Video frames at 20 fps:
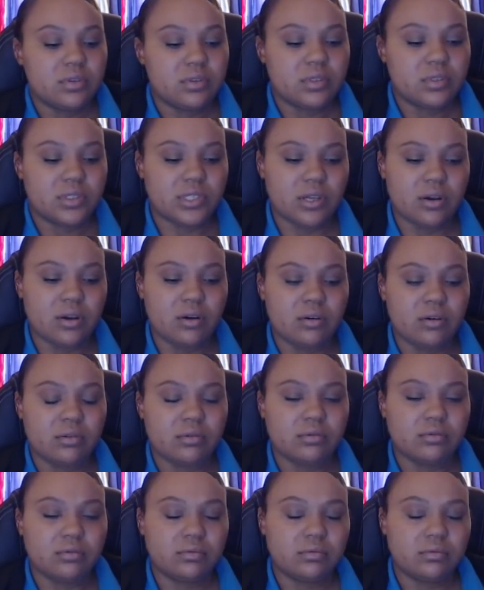
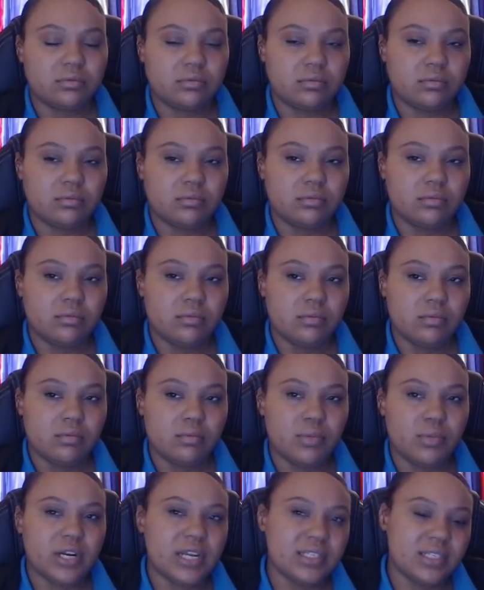So,
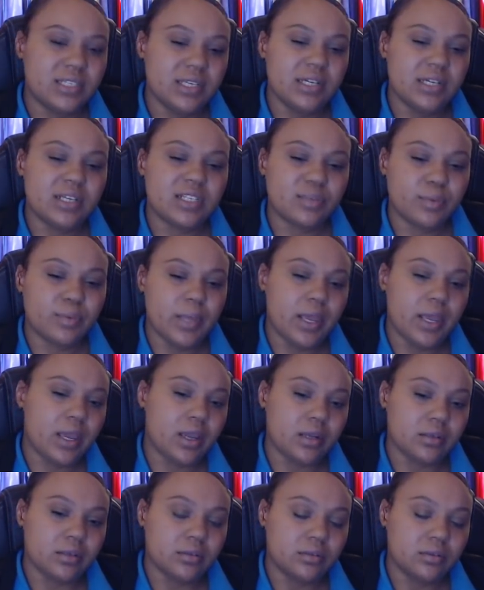but I did
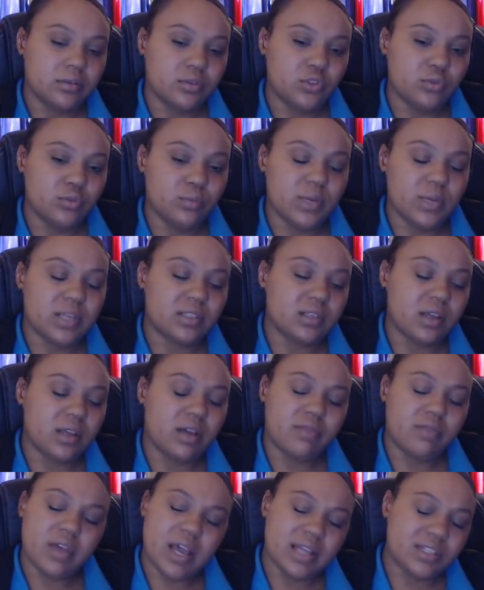explain to
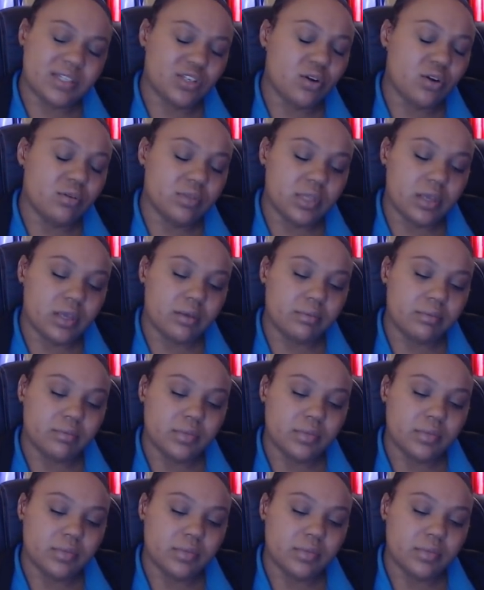myself. I told them